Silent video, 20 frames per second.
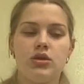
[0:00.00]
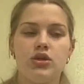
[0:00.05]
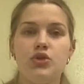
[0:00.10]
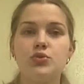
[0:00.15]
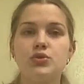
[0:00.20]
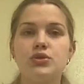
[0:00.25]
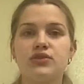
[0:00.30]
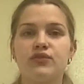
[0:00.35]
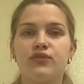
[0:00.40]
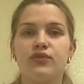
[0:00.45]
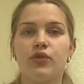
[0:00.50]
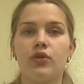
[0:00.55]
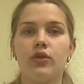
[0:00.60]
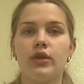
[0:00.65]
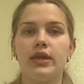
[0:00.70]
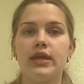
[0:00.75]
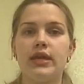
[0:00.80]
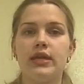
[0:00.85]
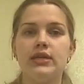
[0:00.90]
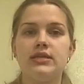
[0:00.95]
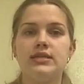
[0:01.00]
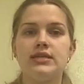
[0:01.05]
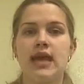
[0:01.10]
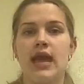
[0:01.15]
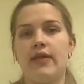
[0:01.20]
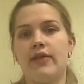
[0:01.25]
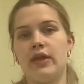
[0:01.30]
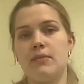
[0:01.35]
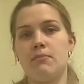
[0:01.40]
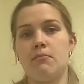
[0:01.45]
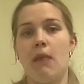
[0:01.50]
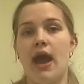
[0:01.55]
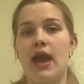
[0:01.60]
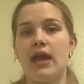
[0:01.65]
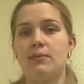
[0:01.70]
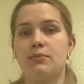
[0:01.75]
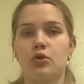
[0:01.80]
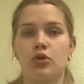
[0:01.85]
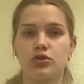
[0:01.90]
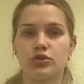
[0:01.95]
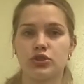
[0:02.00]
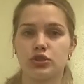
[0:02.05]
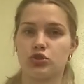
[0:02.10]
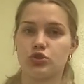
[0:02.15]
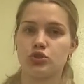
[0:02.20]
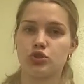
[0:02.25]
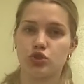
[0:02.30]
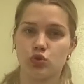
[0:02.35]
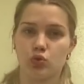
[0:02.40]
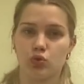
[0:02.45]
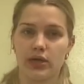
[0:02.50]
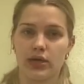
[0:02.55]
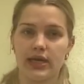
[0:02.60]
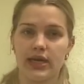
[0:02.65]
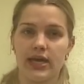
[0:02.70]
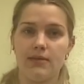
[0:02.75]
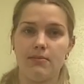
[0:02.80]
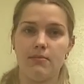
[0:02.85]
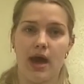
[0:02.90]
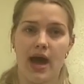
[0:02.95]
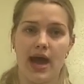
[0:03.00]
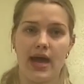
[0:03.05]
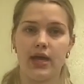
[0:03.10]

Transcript: useful in telling my personal story and